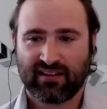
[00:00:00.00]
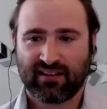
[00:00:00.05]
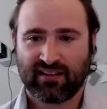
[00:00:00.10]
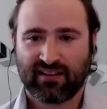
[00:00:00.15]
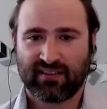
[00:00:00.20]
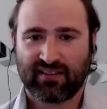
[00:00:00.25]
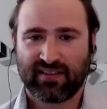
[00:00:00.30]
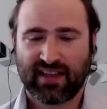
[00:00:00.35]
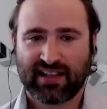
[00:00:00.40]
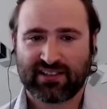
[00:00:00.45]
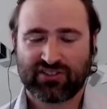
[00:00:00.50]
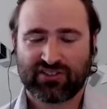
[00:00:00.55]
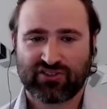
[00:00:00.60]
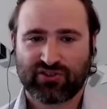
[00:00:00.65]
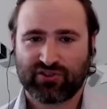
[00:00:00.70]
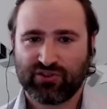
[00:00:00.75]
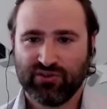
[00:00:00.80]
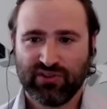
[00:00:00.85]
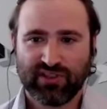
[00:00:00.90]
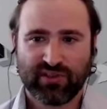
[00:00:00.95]
That's
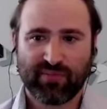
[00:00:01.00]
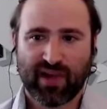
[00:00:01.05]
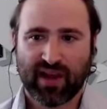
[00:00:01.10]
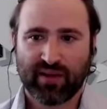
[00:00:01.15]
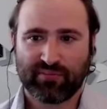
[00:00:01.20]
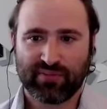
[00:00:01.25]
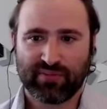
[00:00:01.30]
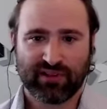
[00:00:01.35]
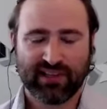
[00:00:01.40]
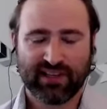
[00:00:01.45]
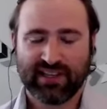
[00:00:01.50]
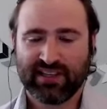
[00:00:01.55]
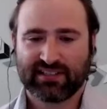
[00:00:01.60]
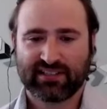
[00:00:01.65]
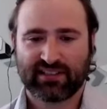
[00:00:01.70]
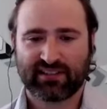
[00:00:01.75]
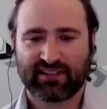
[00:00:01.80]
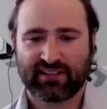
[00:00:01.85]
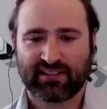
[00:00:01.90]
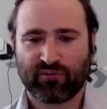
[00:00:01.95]
truly my bliss
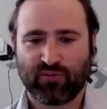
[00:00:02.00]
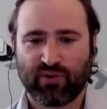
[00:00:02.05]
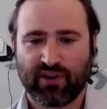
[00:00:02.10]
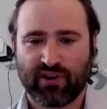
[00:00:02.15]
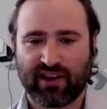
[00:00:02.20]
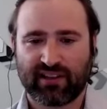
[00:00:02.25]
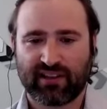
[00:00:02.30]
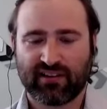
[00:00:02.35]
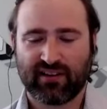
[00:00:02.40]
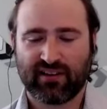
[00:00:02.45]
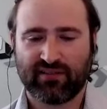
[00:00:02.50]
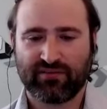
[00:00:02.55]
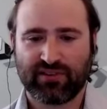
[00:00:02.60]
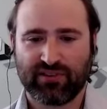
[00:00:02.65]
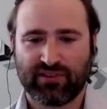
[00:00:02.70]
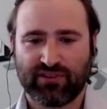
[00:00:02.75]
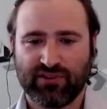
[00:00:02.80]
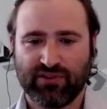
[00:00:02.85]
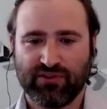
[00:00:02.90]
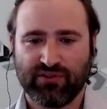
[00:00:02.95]
and what I love to
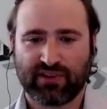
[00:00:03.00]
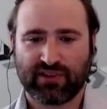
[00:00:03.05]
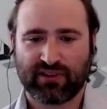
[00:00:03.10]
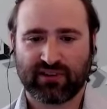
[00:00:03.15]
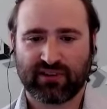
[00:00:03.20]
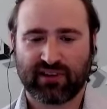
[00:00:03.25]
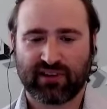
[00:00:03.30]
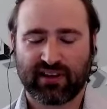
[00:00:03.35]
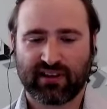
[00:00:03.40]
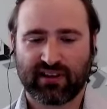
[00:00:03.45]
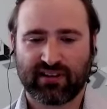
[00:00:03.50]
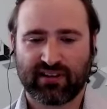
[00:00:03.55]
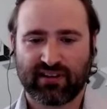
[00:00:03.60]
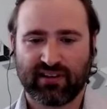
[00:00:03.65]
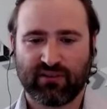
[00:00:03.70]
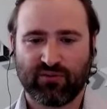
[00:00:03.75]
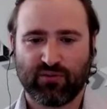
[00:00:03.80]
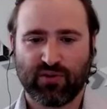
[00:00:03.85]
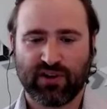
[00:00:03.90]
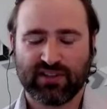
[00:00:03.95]
do. And
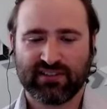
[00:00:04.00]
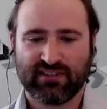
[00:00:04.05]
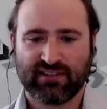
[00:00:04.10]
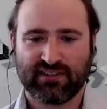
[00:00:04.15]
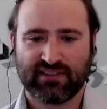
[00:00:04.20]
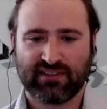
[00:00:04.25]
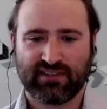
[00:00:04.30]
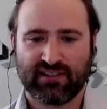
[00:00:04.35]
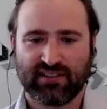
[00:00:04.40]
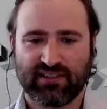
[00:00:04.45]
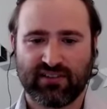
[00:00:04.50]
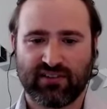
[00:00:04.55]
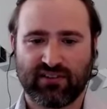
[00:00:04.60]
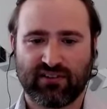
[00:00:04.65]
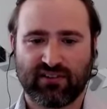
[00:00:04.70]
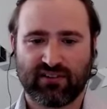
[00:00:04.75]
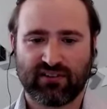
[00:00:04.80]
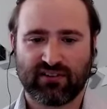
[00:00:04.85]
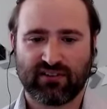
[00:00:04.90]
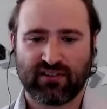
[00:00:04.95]
it wasn't
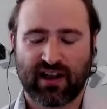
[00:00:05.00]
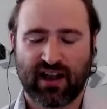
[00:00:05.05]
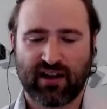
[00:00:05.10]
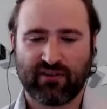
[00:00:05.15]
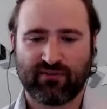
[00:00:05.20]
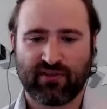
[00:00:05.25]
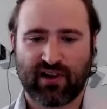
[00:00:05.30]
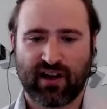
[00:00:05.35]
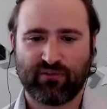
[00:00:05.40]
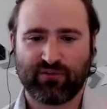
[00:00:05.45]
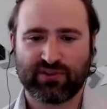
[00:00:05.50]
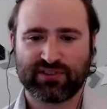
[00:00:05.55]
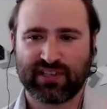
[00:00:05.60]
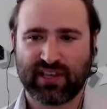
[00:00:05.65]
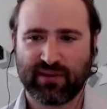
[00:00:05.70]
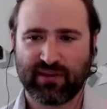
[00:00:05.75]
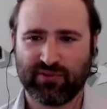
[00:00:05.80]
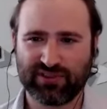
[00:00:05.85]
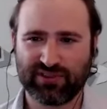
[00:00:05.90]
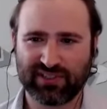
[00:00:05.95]
until I was
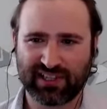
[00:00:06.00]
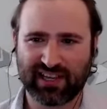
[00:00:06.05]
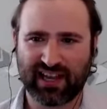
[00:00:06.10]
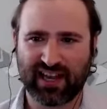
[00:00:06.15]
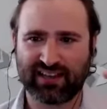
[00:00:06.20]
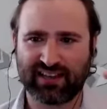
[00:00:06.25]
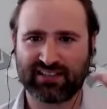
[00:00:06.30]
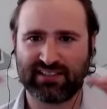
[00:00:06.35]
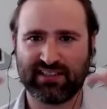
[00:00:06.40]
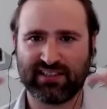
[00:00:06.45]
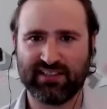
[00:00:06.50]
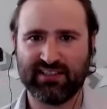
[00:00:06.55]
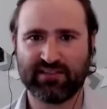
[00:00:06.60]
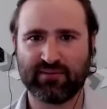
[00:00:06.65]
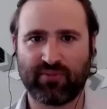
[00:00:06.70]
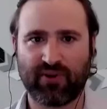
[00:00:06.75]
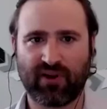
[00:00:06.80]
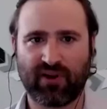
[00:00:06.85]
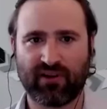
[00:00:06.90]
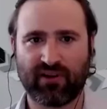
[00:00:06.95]
able to kind of tease
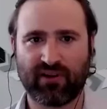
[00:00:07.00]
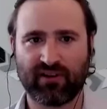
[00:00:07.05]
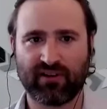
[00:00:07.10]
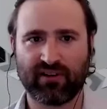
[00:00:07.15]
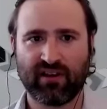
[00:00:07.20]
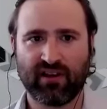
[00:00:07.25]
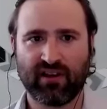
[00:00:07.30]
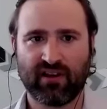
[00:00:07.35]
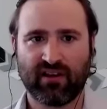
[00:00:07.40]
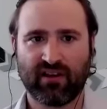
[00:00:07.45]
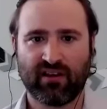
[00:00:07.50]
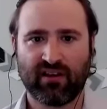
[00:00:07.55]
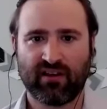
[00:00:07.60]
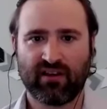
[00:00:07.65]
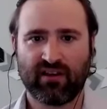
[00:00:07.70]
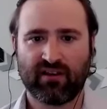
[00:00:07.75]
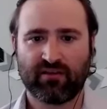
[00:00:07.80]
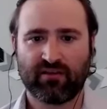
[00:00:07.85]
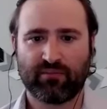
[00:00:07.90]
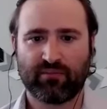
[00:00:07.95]
apart
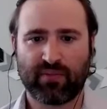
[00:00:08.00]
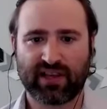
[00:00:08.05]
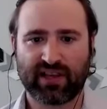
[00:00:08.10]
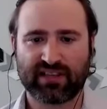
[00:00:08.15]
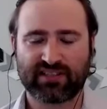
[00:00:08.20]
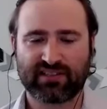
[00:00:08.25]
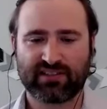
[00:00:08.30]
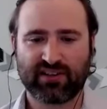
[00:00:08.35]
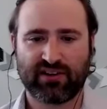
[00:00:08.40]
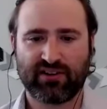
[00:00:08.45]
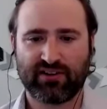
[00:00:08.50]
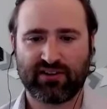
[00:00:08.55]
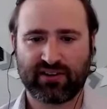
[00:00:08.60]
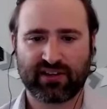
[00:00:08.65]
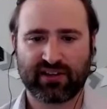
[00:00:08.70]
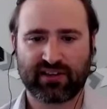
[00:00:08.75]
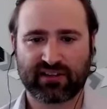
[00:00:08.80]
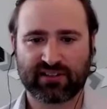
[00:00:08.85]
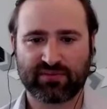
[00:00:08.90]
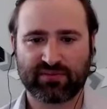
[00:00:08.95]
my
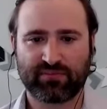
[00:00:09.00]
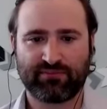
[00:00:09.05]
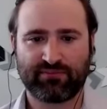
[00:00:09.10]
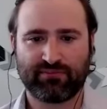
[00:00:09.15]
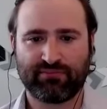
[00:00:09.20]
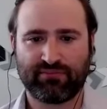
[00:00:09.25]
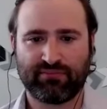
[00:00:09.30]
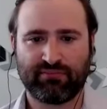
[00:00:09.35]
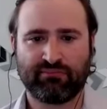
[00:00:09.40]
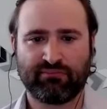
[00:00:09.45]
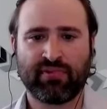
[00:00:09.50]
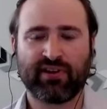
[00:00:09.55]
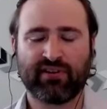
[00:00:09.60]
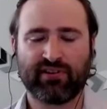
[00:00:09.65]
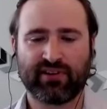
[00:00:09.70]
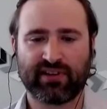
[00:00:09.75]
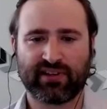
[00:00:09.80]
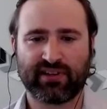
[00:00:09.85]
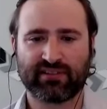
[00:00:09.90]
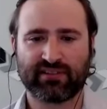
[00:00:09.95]
stuttering
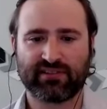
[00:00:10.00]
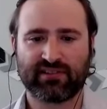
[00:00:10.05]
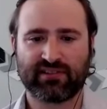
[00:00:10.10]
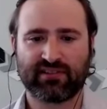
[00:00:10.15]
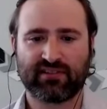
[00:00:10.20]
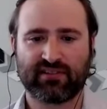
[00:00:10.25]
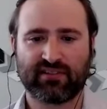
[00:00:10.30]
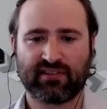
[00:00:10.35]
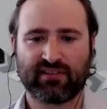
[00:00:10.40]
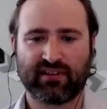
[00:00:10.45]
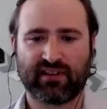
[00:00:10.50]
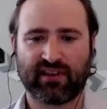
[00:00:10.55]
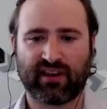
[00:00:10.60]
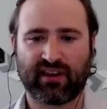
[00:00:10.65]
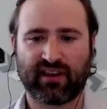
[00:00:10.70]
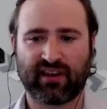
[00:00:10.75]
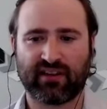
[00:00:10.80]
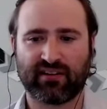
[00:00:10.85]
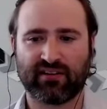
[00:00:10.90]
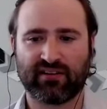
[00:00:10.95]
experience
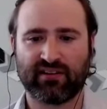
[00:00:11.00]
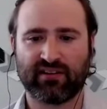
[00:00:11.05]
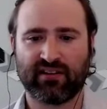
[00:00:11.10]
and